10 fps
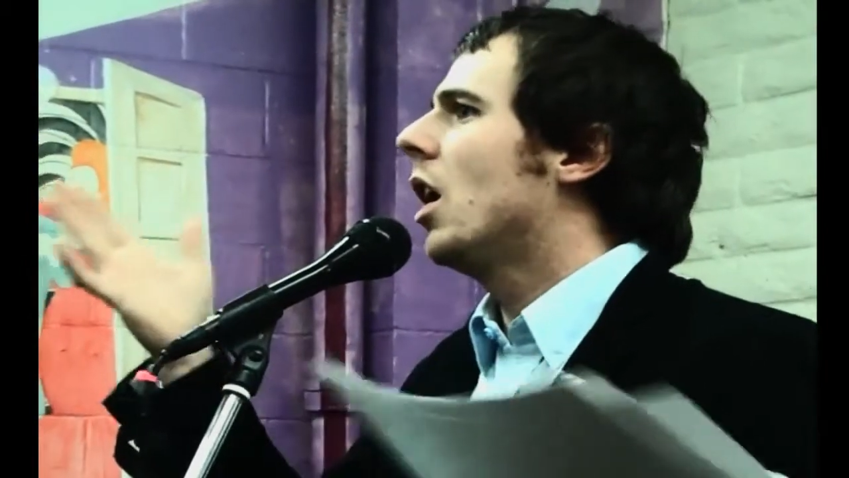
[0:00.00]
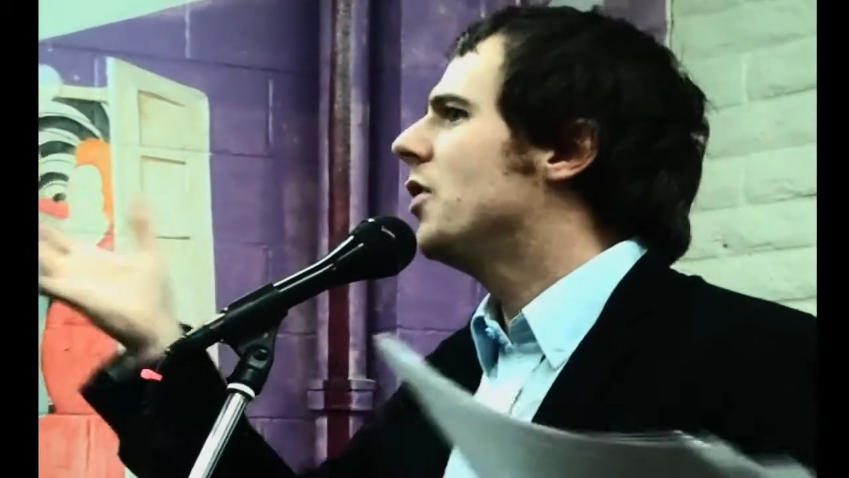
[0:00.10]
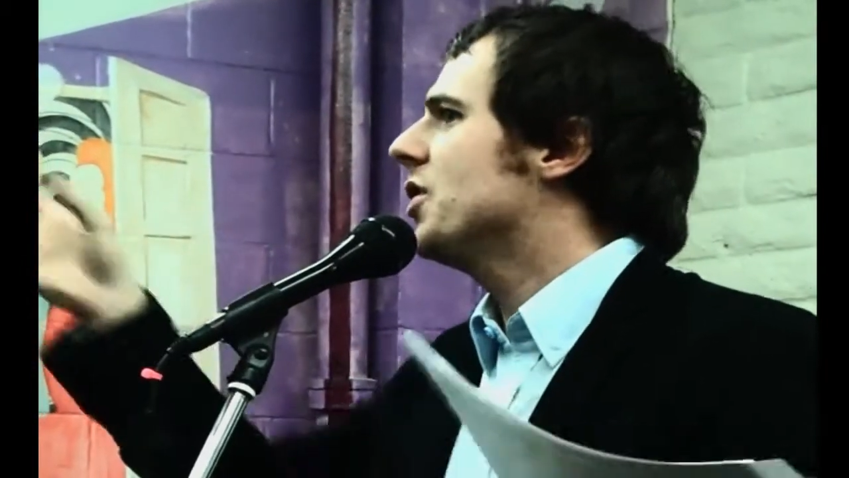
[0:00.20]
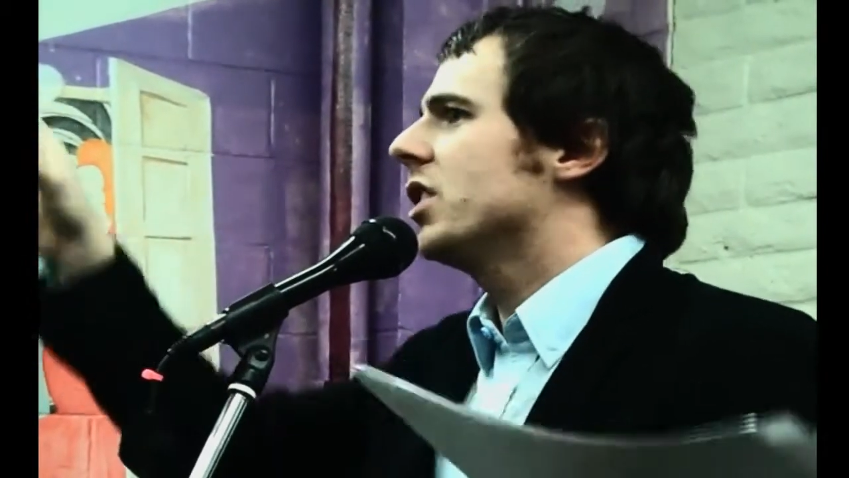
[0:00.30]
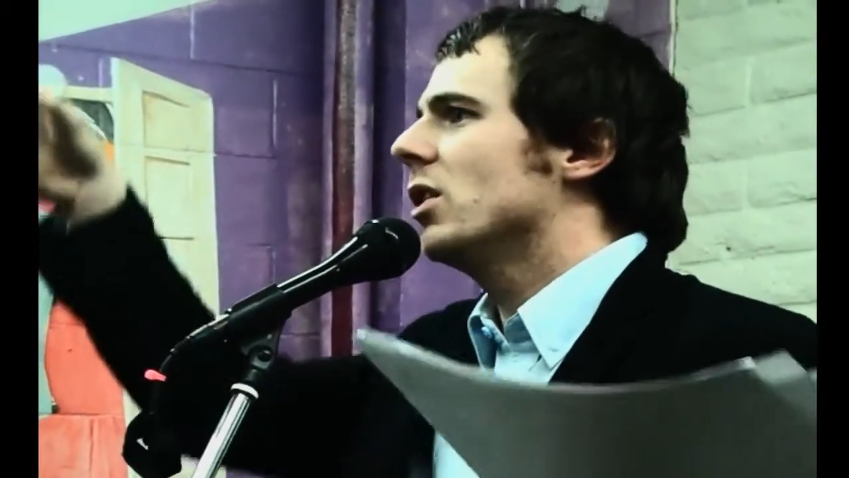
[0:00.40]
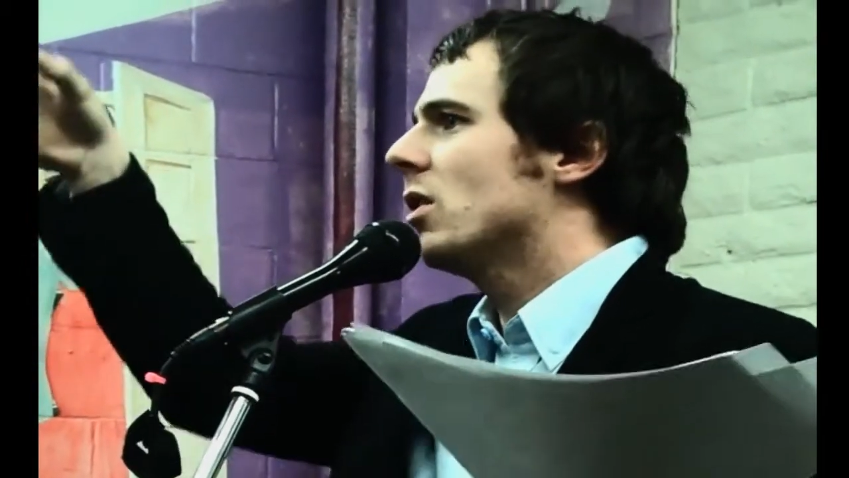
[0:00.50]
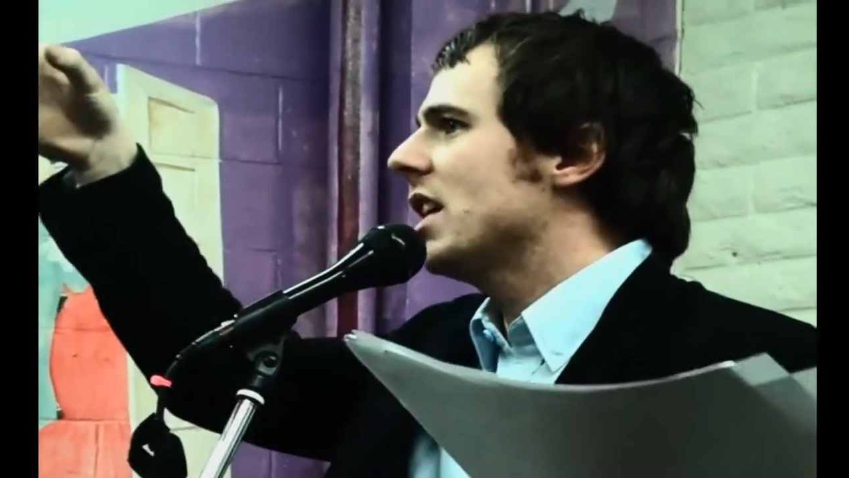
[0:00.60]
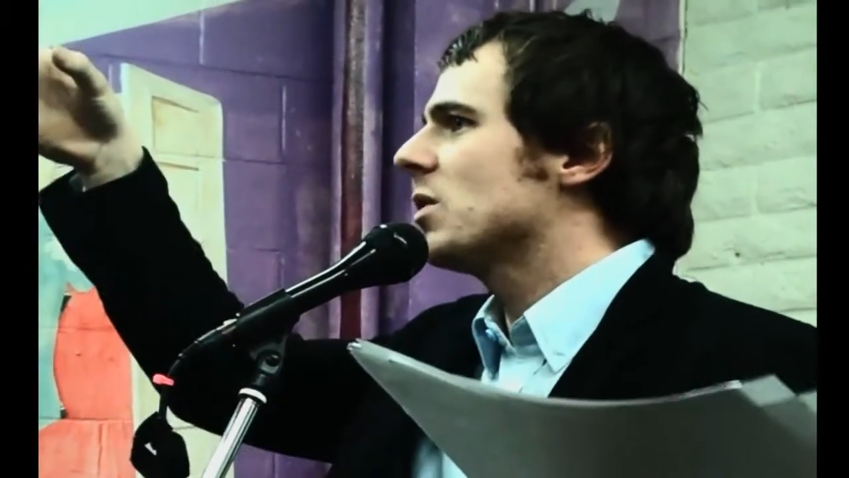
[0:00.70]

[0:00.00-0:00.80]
Just a little glass of